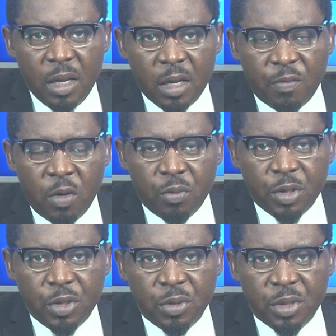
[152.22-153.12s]
In
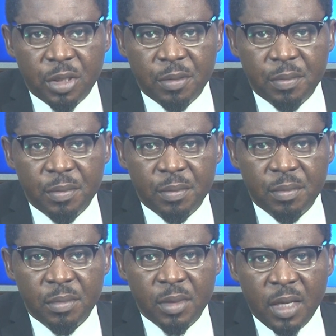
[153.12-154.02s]
foreign news,
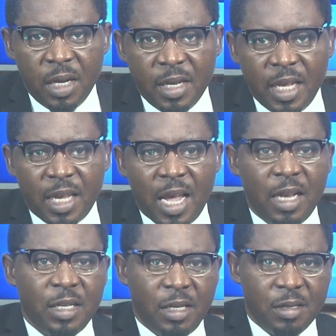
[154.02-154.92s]
Nikki
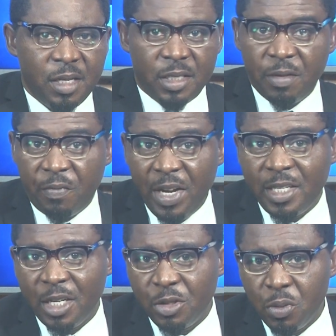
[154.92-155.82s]
Haley has
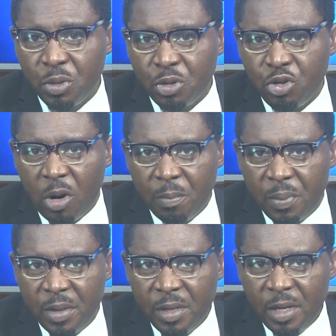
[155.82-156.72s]
defeated Donald Trump
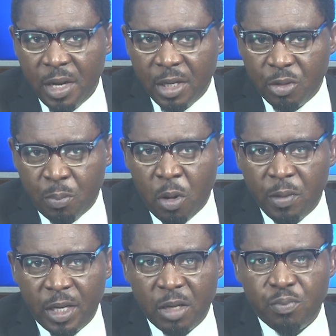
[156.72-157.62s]
in the
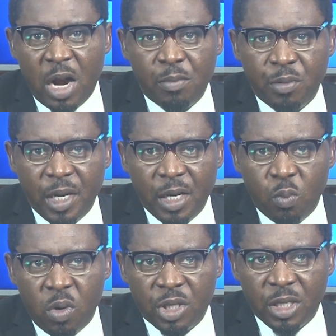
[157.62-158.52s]
Republican primary
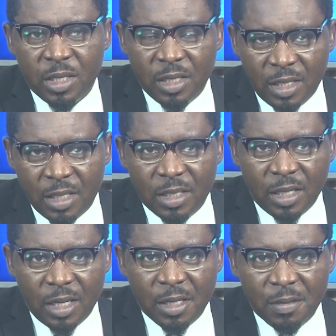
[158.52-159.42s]
in Washington,
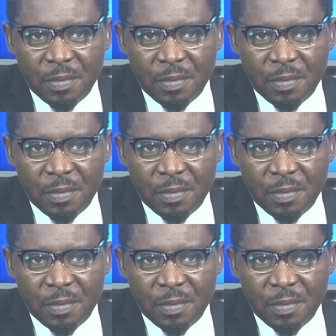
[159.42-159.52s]
D.C.